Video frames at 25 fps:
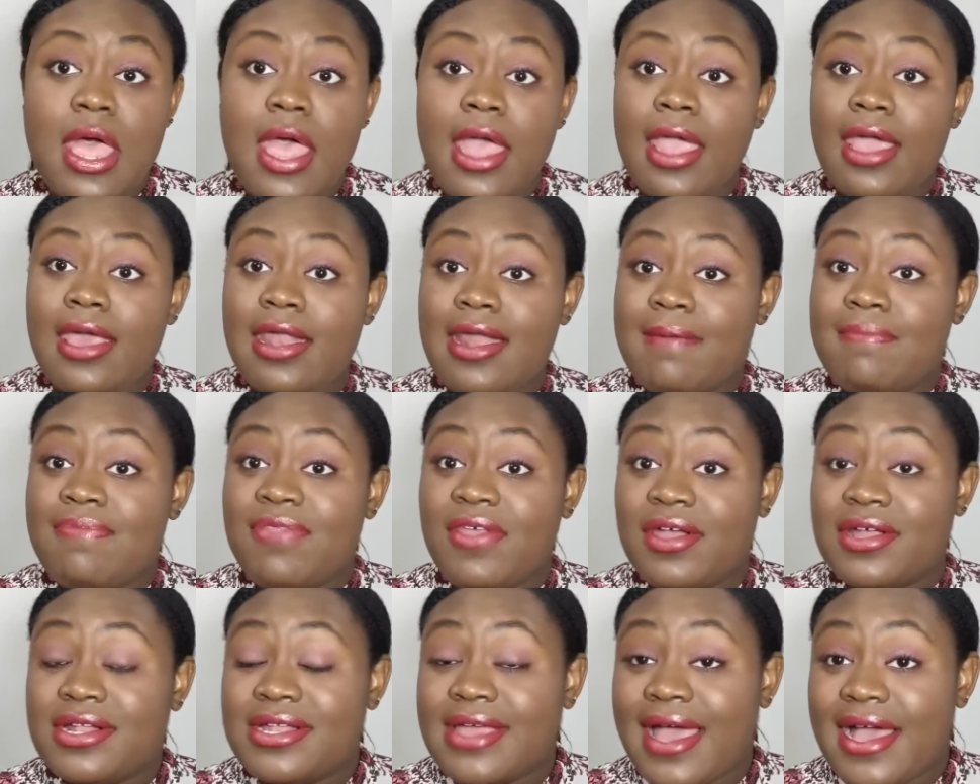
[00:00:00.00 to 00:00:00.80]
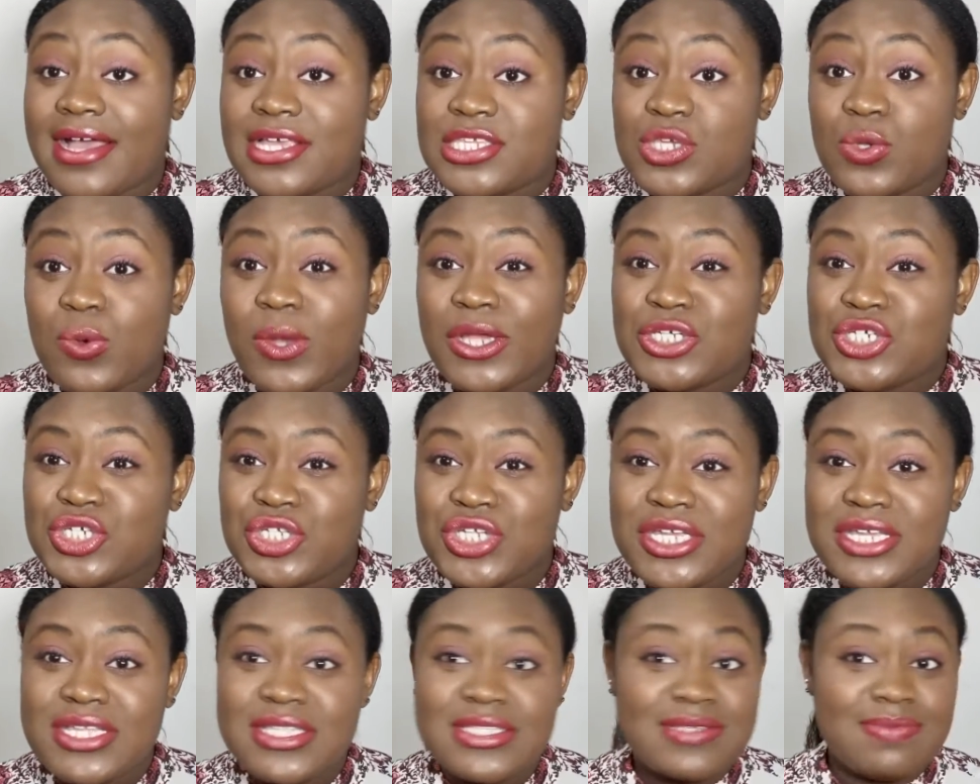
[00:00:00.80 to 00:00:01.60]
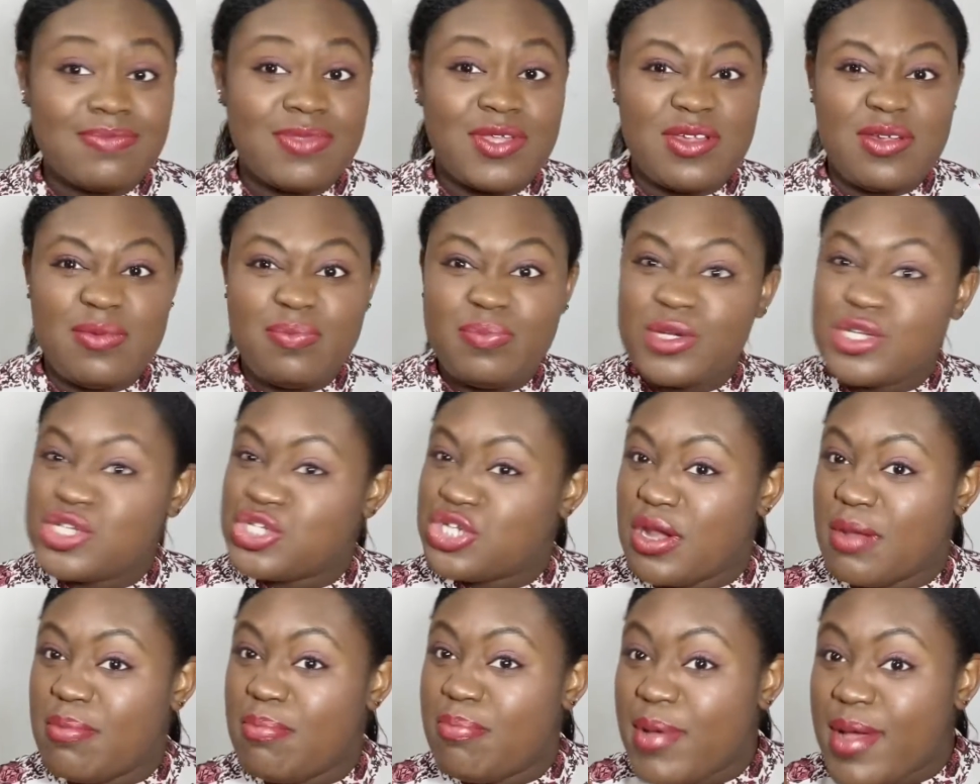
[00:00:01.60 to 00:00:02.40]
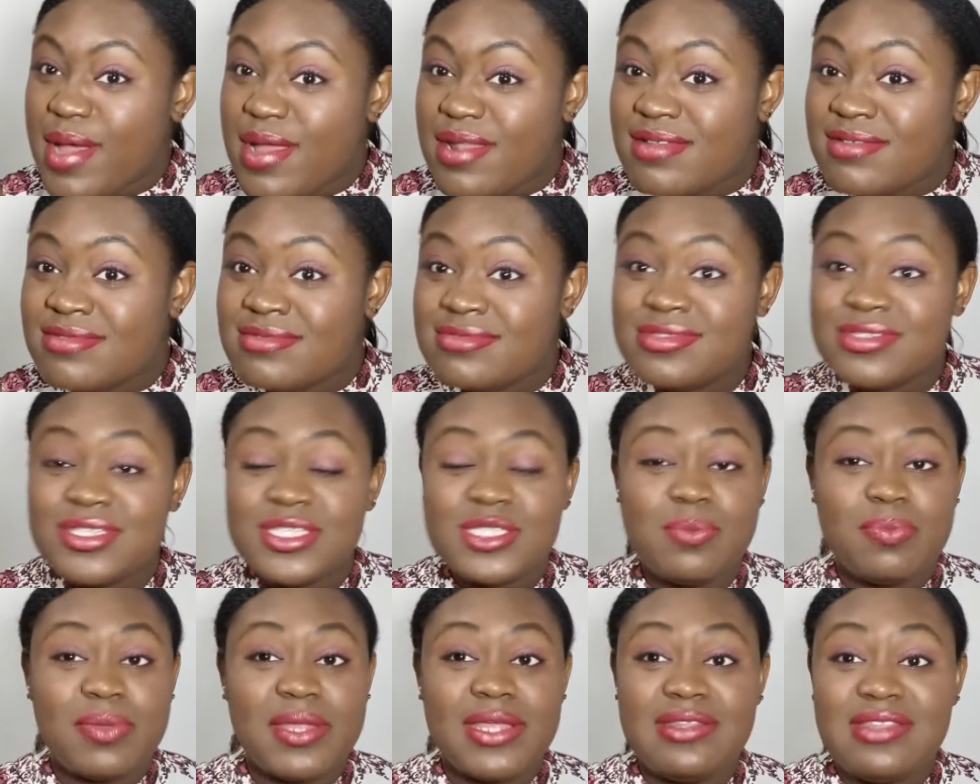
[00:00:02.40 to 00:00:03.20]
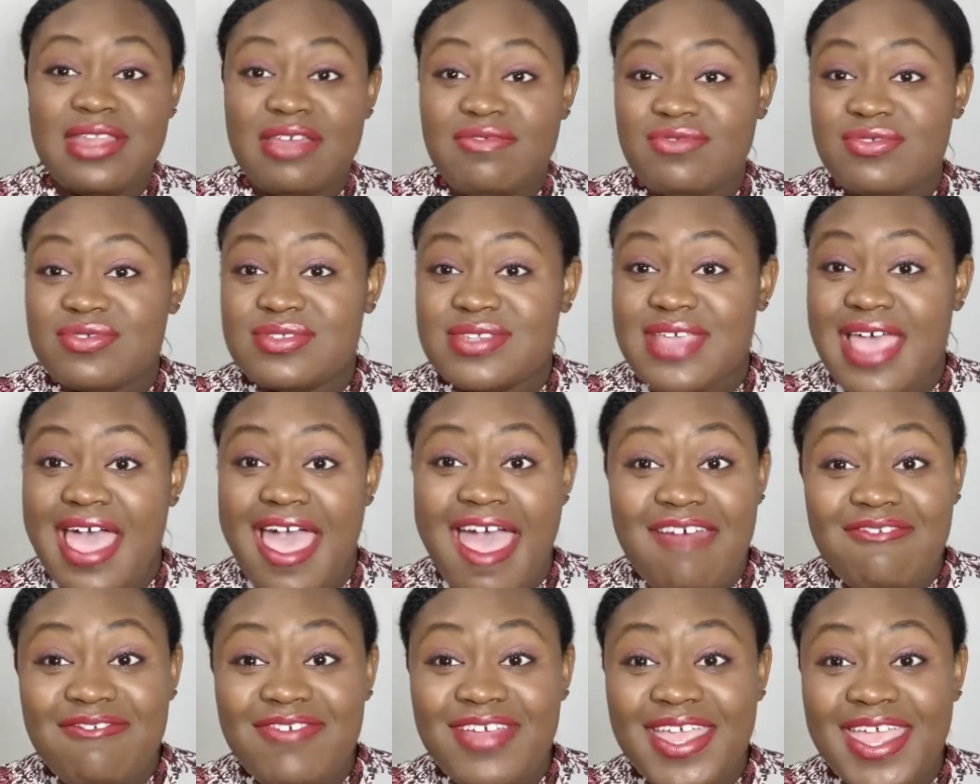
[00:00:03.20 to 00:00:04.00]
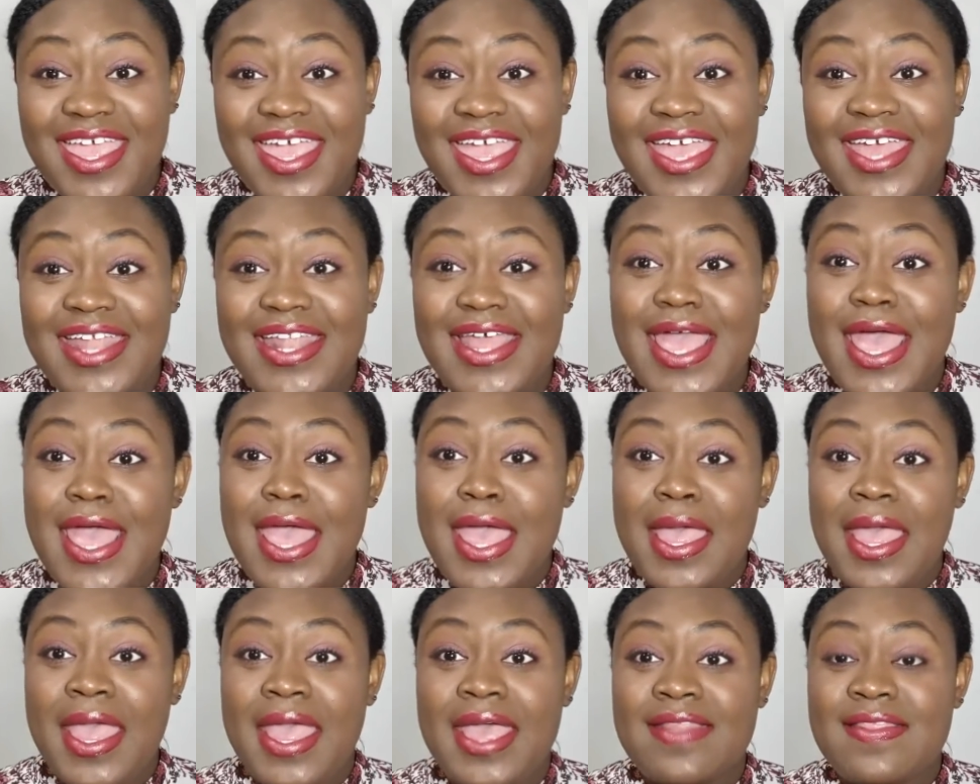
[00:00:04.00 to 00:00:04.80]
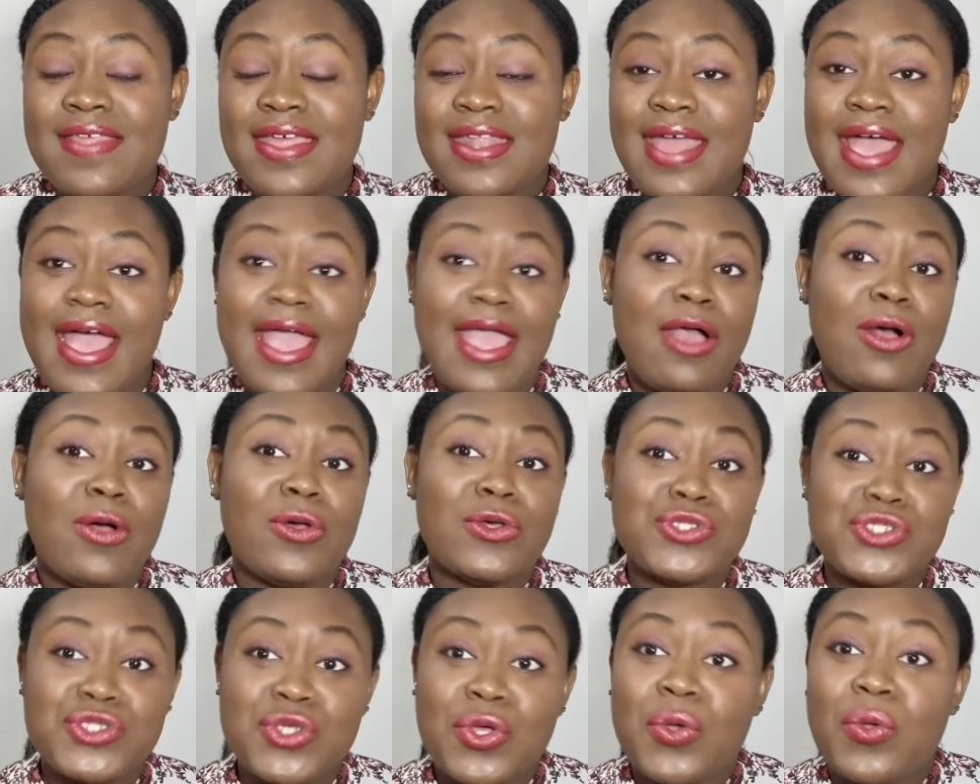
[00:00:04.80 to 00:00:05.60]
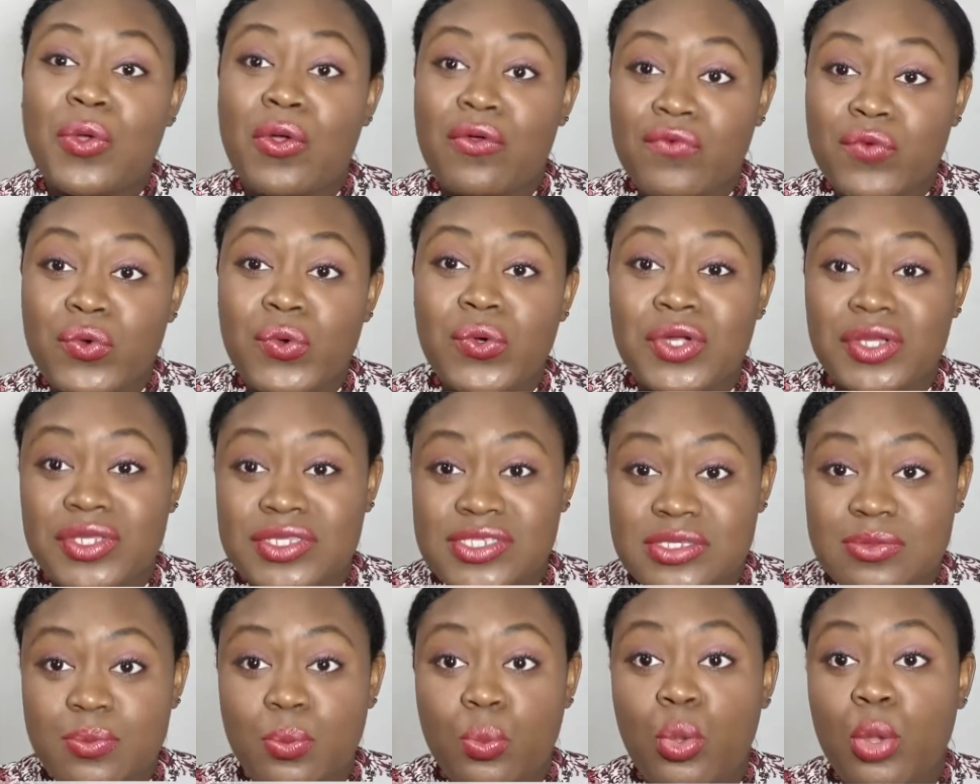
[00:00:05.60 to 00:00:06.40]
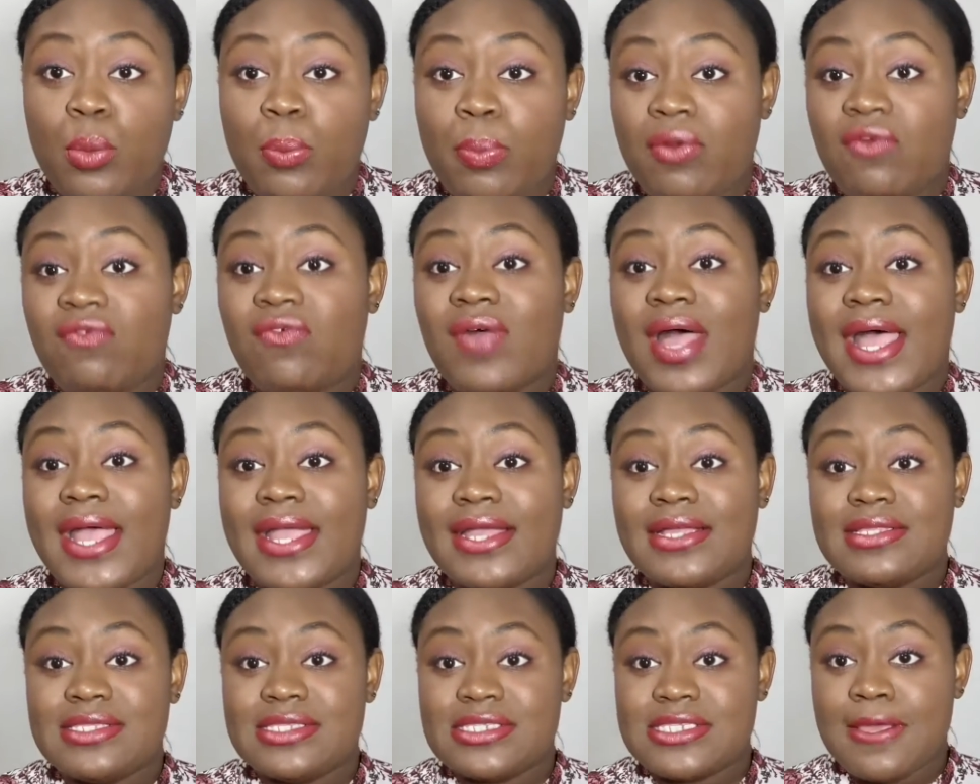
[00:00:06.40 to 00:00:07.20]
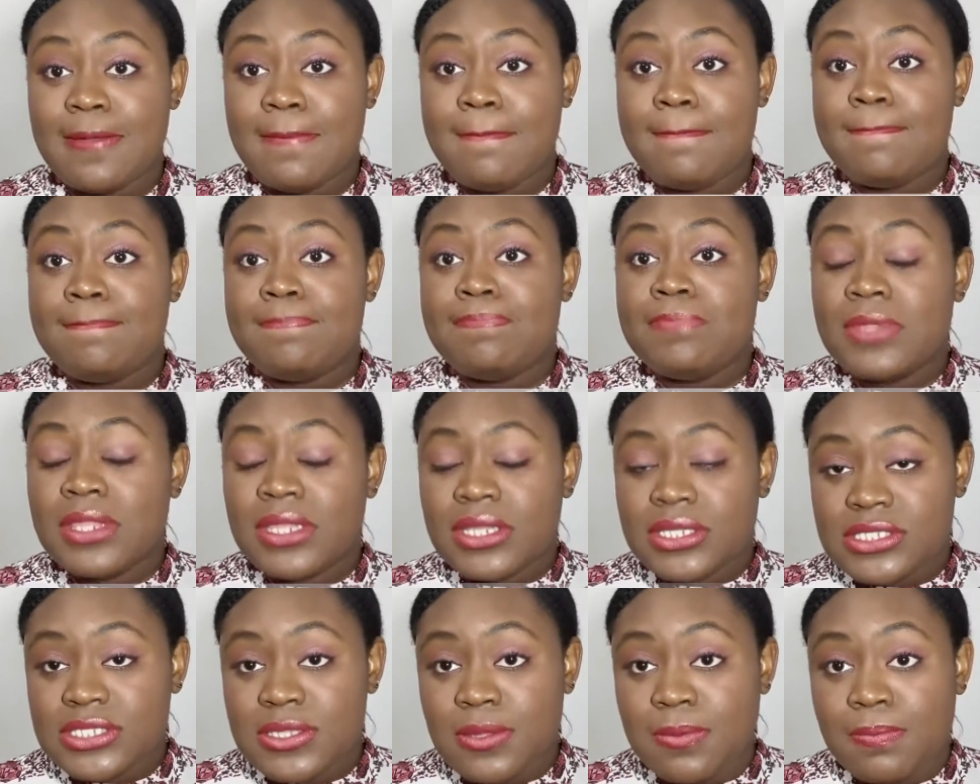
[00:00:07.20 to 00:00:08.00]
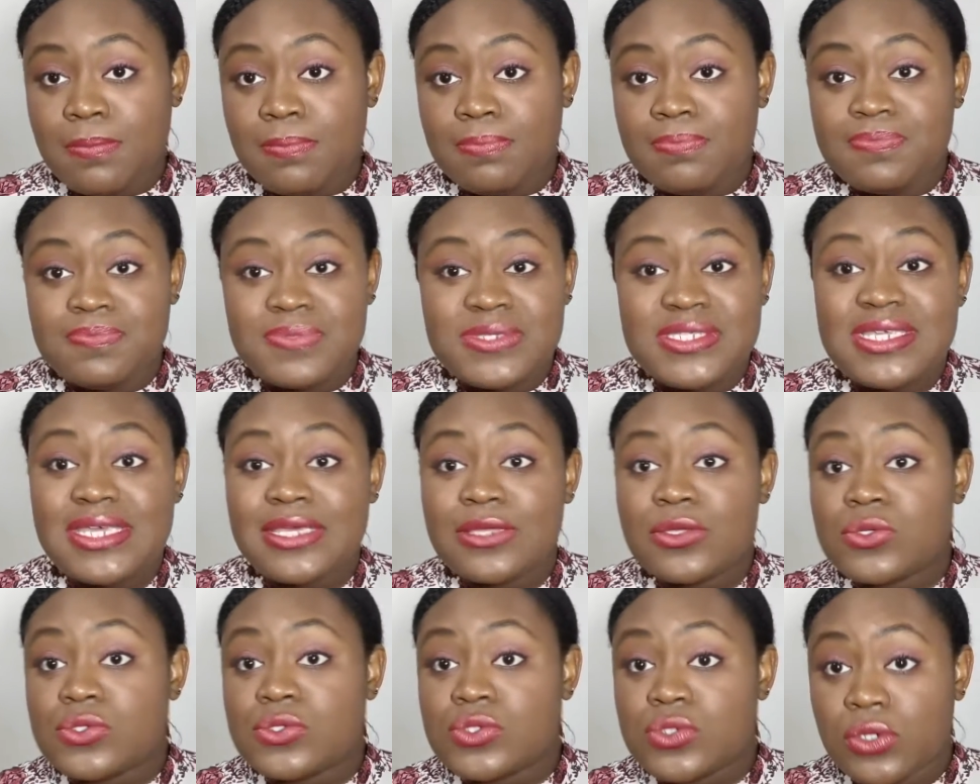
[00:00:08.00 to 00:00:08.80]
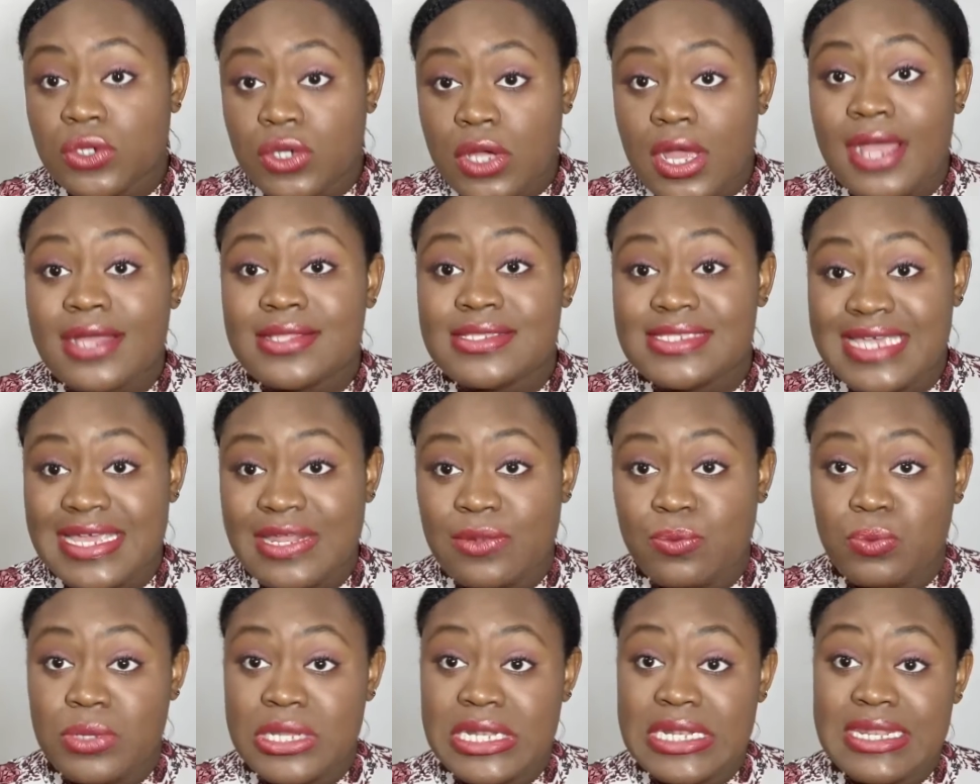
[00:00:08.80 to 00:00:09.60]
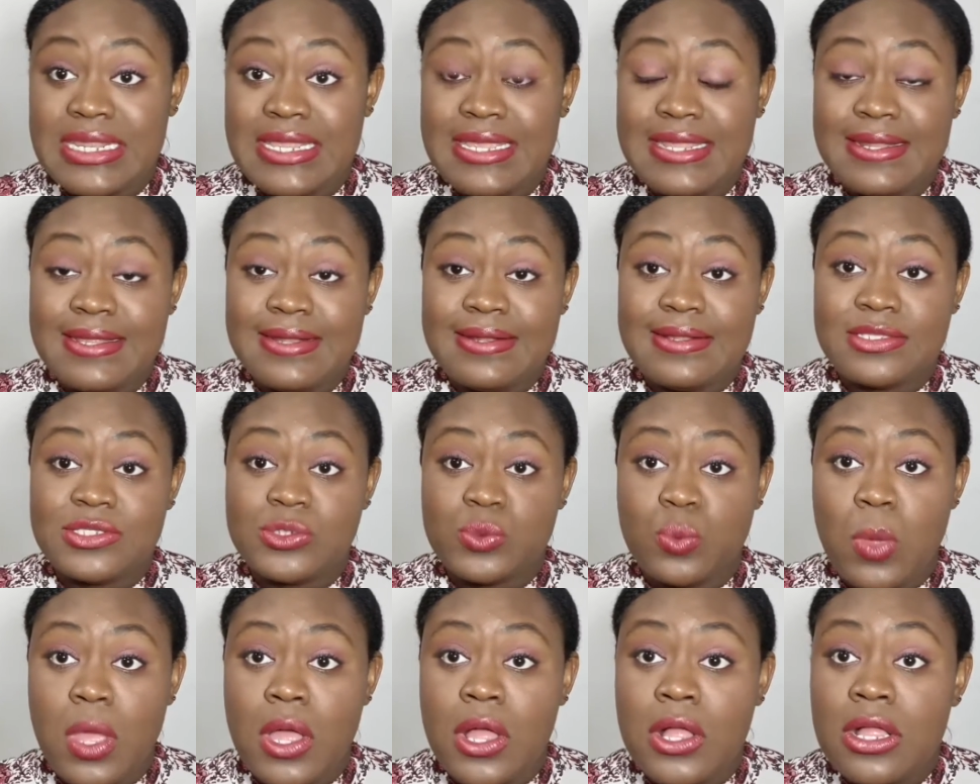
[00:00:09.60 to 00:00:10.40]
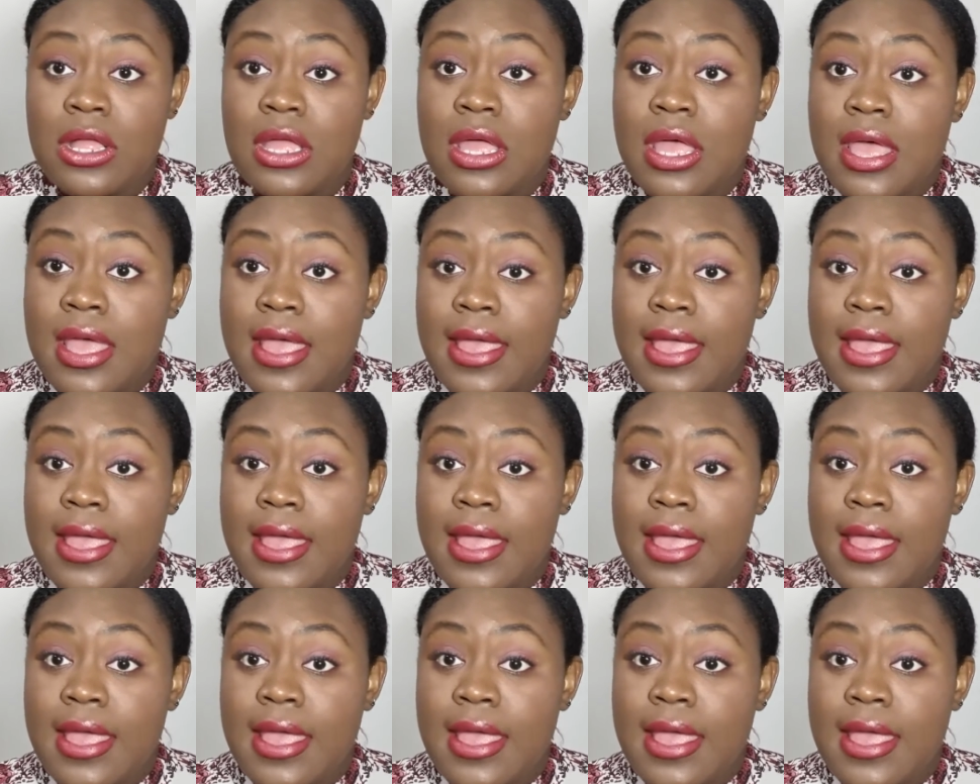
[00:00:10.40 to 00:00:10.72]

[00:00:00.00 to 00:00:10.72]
And I'm there to ask questions, I'm there to push their buttons, to play devil's advocate, and then I also, of course, will provide some skills or content when needed as well.